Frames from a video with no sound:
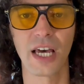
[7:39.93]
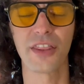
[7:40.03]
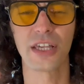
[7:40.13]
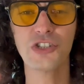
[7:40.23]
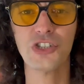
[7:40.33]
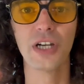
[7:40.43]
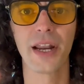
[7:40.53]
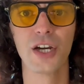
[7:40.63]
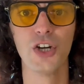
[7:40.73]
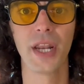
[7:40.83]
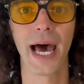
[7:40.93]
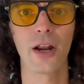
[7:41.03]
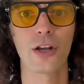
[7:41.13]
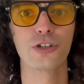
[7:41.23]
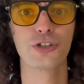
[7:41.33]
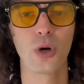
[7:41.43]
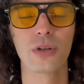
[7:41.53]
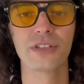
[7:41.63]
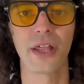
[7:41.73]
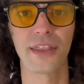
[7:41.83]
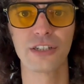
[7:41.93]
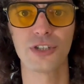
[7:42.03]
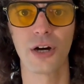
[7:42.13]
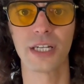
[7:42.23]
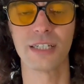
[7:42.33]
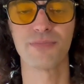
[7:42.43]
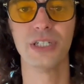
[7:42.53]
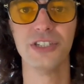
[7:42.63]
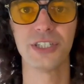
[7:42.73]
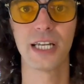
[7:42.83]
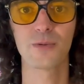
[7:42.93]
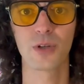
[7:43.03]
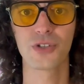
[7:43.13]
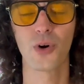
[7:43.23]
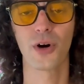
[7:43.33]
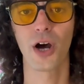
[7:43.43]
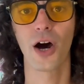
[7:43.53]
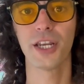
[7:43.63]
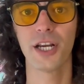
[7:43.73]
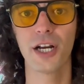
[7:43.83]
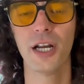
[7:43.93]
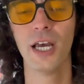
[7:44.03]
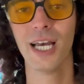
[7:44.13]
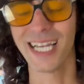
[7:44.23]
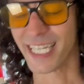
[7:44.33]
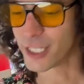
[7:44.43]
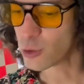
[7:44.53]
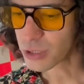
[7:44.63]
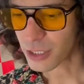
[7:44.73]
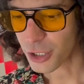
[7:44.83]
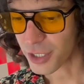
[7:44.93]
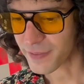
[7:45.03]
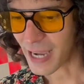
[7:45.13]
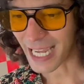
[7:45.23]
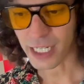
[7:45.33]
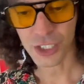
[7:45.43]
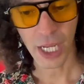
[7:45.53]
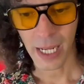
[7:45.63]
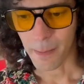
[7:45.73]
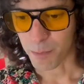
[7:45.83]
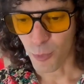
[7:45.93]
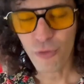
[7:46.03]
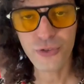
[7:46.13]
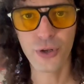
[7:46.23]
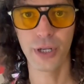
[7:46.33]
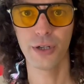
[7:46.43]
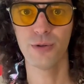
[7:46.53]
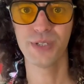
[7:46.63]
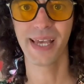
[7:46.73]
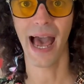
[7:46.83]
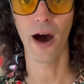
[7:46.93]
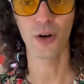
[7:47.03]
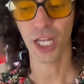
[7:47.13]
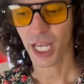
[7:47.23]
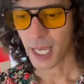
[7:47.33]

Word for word: I think she's got a good head on her shoulders. I think she already appreciates what's going on here. Use it to your advantage. Move to a new town.